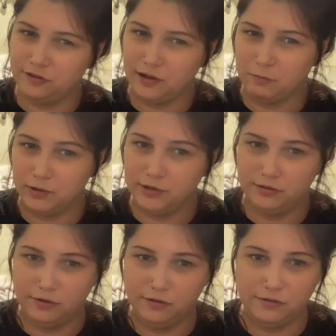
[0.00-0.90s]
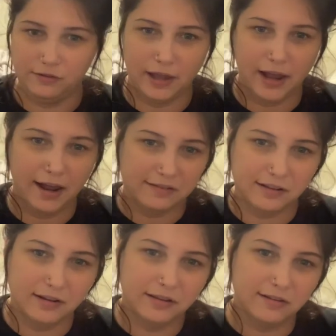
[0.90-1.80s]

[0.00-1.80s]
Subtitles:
They reduce the acid in the